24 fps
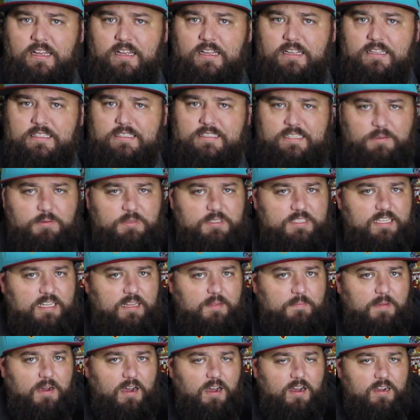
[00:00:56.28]
see what's in the
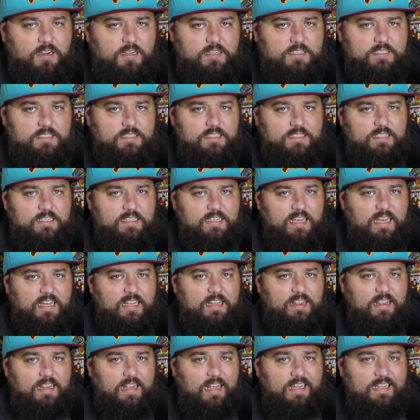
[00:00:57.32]
box,
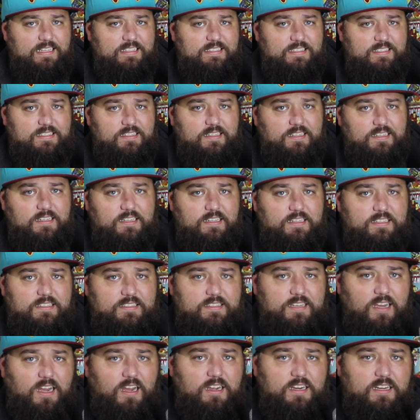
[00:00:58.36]
and let's
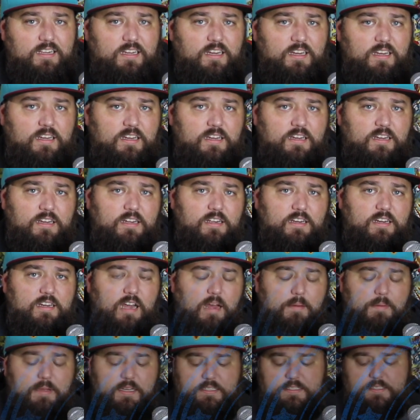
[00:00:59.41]
talk
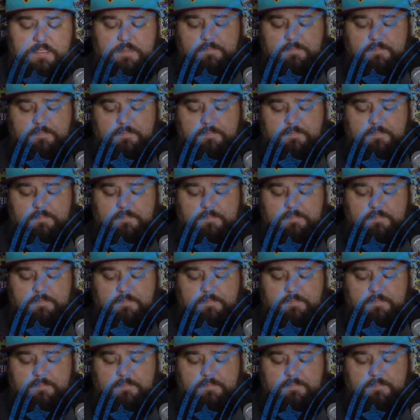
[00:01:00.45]
comics.